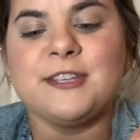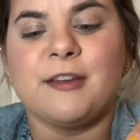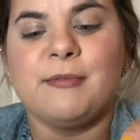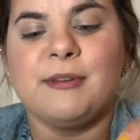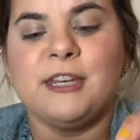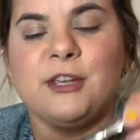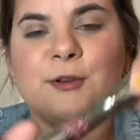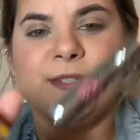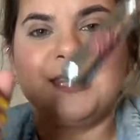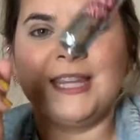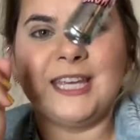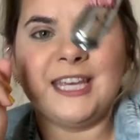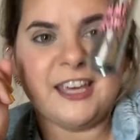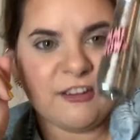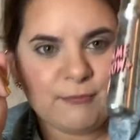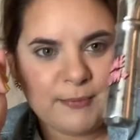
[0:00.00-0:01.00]
I've been using the
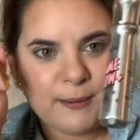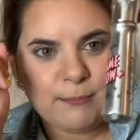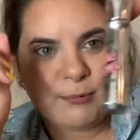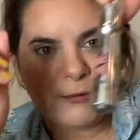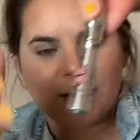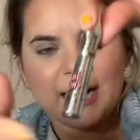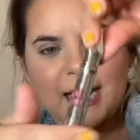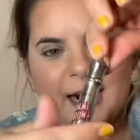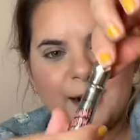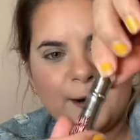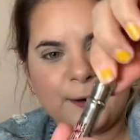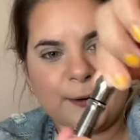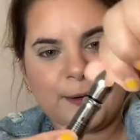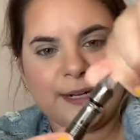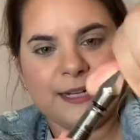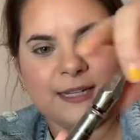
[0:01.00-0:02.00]
Give Me
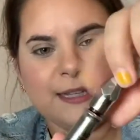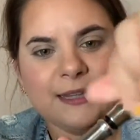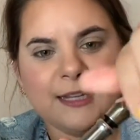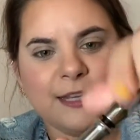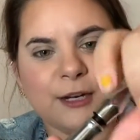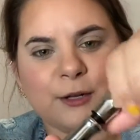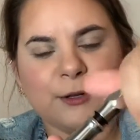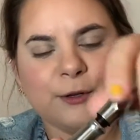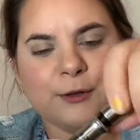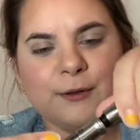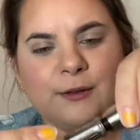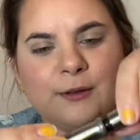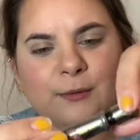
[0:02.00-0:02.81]
Brow little,